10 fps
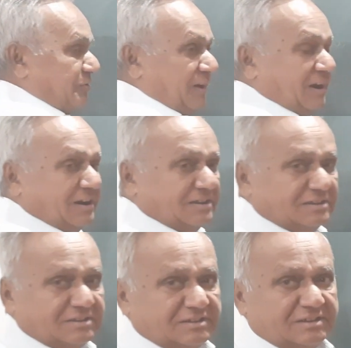field,
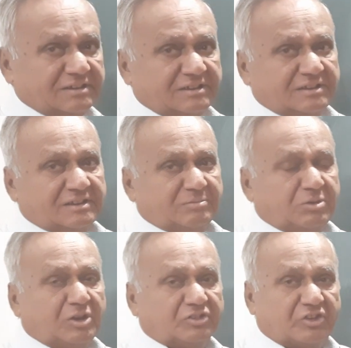
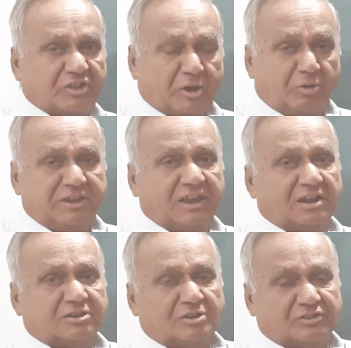because the surrounding
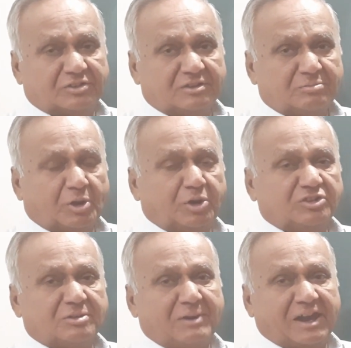electrons produce
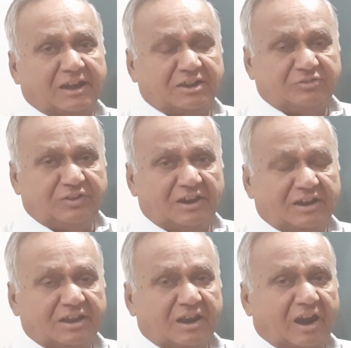a magnetic
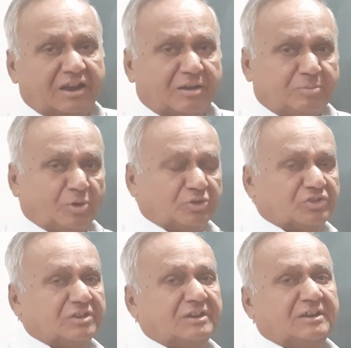field and
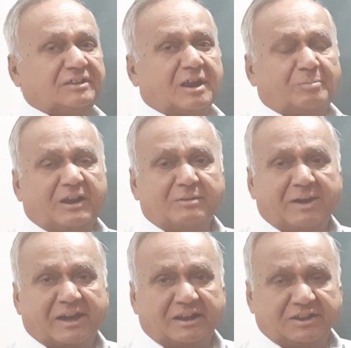oppose the applied
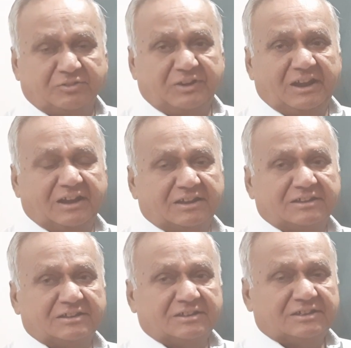magnetic field.
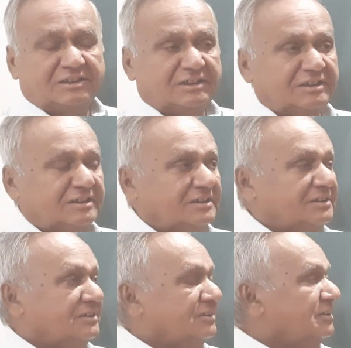
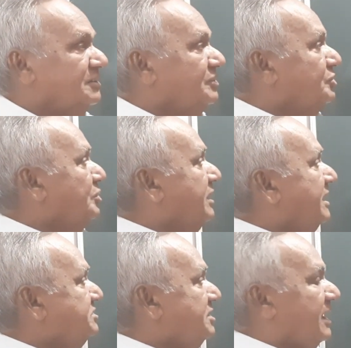So
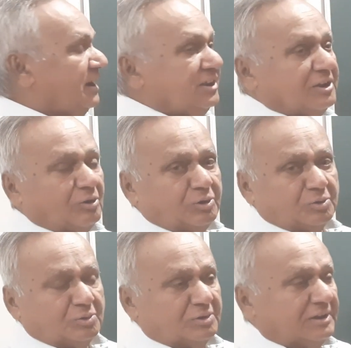Hn equal
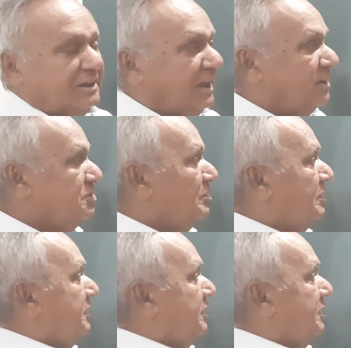to H0